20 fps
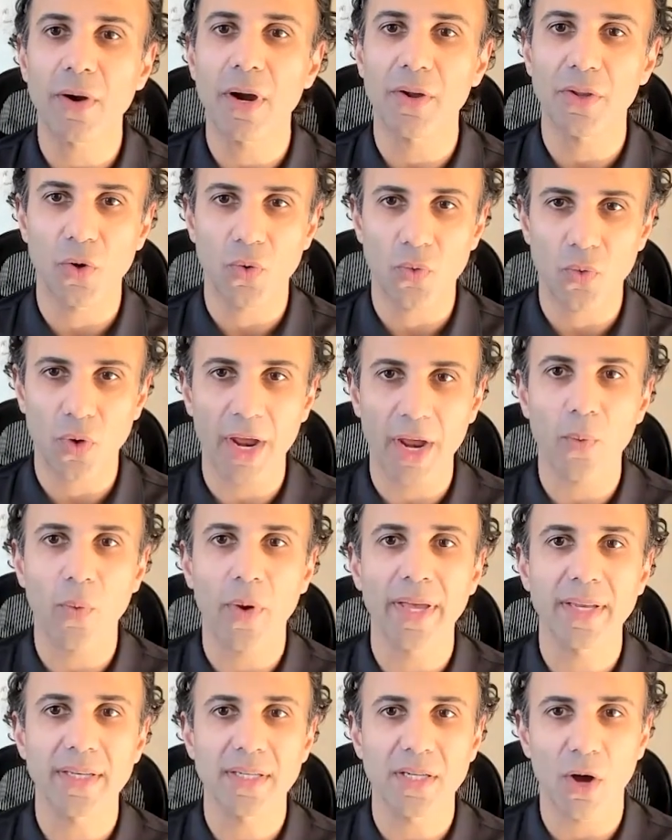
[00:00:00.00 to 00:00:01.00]
out the right
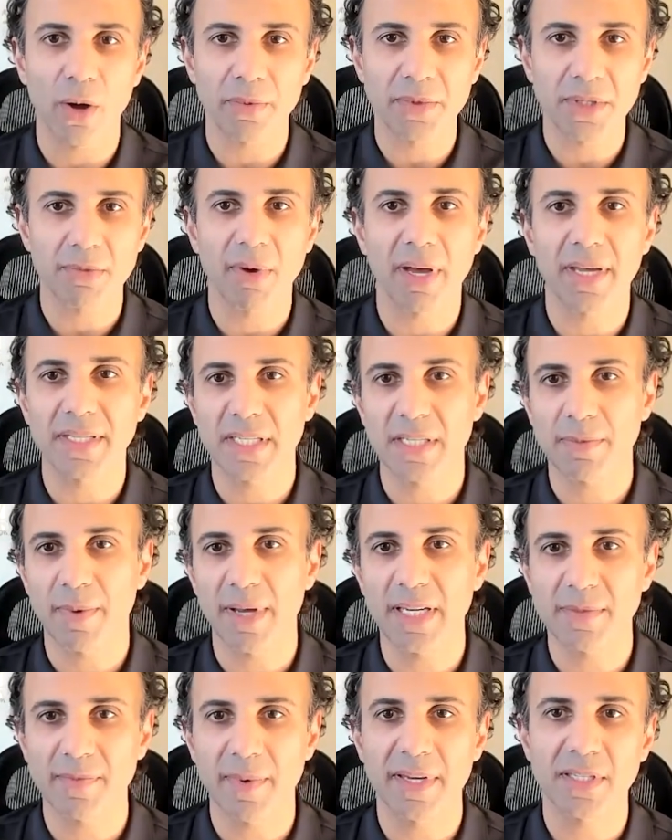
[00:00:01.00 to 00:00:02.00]
way to optimize the
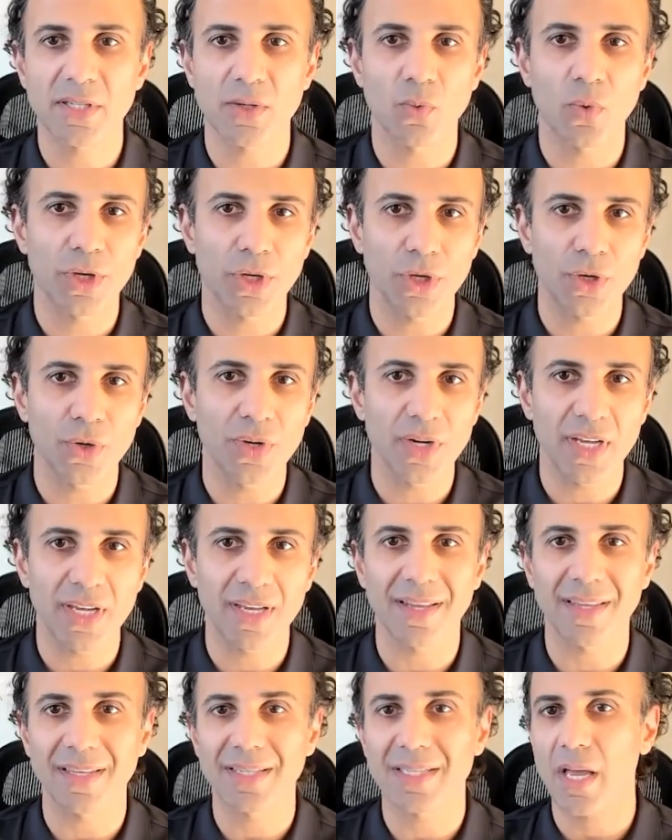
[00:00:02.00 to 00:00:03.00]
space based on what you
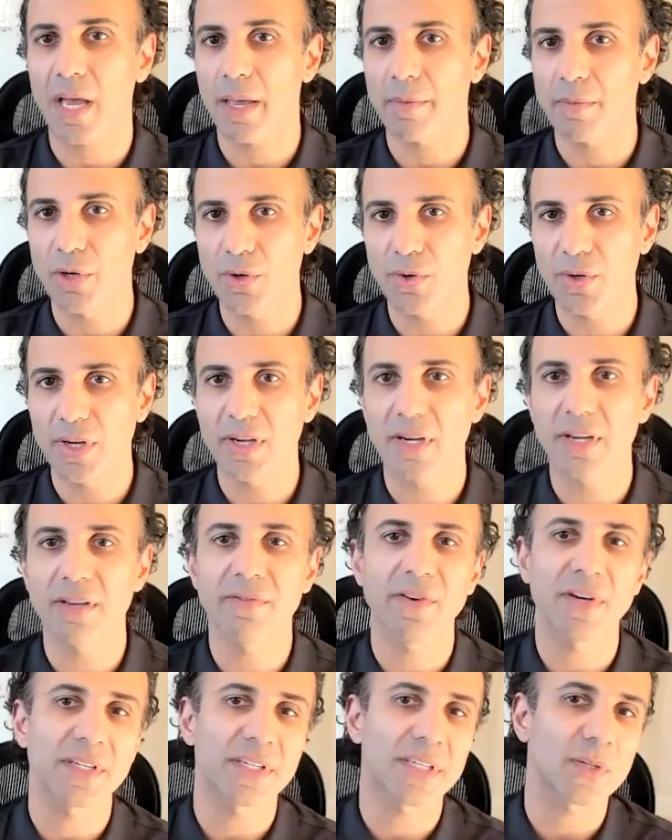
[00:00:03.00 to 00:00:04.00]
need at the time you need it
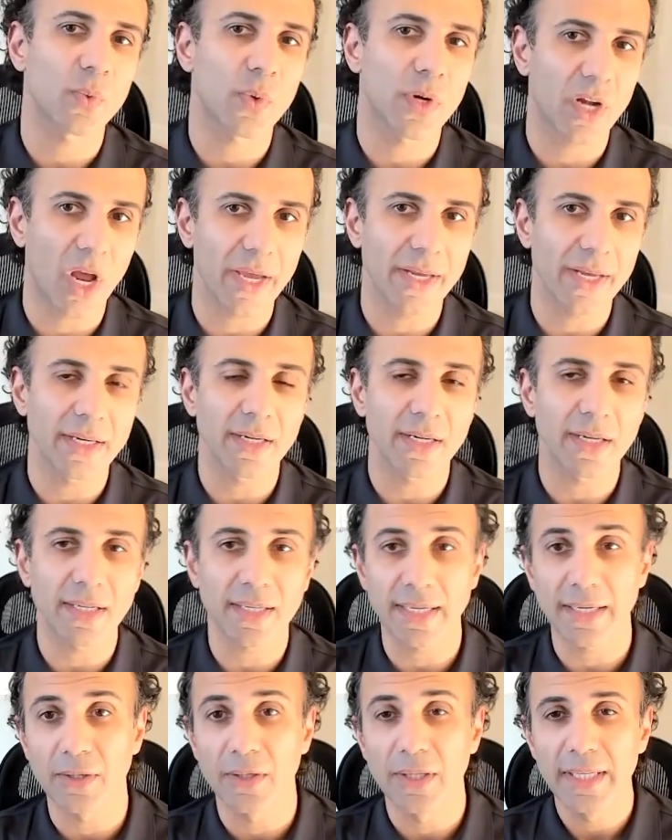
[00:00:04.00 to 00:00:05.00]
versus when I need it?
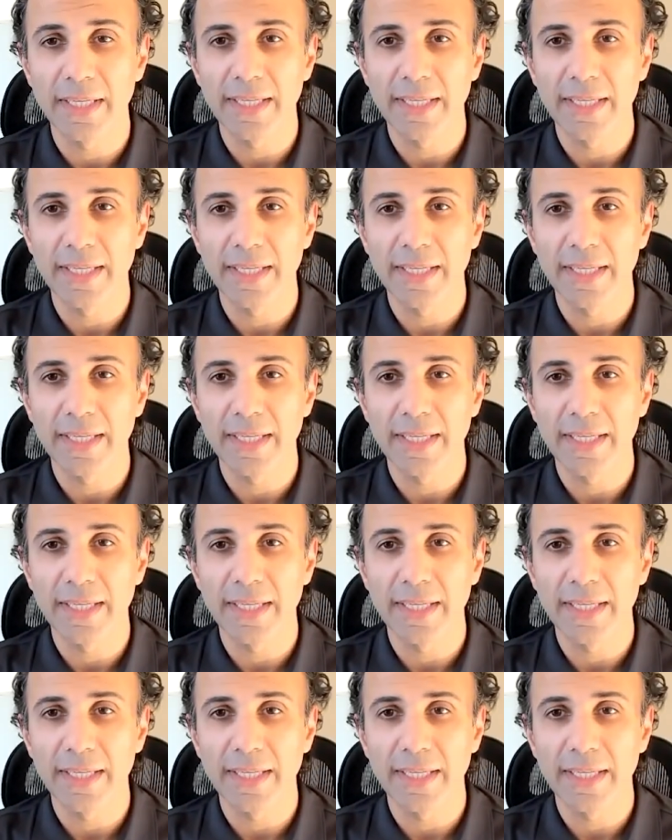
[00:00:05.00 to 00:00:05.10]
Now,